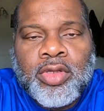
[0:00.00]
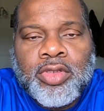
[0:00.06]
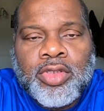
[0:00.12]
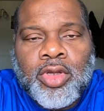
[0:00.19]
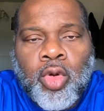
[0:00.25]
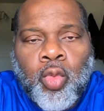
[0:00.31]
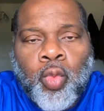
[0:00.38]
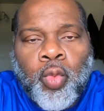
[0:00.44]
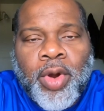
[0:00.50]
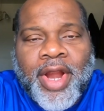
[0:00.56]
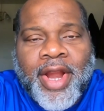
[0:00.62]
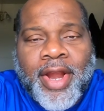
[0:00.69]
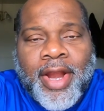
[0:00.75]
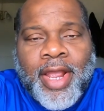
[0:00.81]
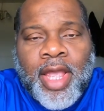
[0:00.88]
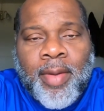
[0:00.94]
So
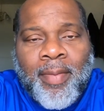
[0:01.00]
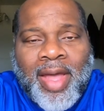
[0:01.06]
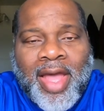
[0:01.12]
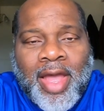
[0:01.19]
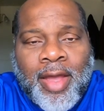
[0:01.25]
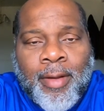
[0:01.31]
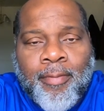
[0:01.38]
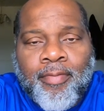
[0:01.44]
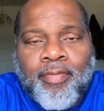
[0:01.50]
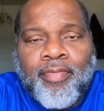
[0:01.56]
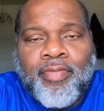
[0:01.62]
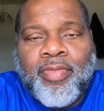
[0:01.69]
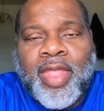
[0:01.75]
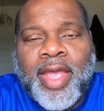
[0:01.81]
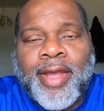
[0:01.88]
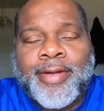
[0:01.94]
where am I
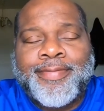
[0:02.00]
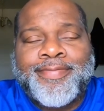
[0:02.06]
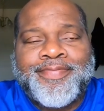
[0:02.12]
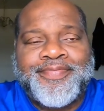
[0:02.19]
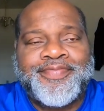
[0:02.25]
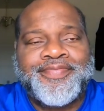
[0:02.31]
now?